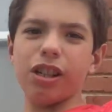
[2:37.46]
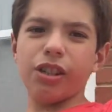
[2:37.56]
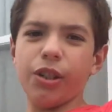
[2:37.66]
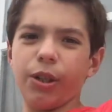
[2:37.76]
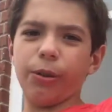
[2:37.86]

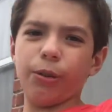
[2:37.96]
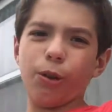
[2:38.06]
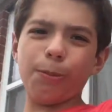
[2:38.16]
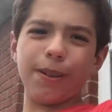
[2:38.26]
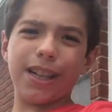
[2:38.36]
So,
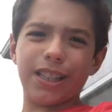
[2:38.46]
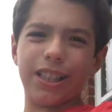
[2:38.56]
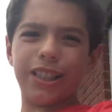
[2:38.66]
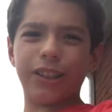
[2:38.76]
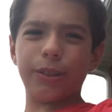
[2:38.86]
hope you guys
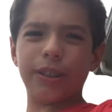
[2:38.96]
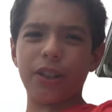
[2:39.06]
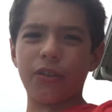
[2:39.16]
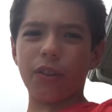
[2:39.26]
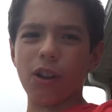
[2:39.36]
enjoyed
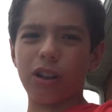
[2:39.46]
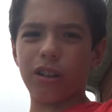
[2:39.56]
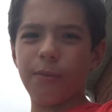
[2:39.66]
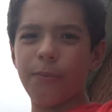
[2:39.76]
this vlog.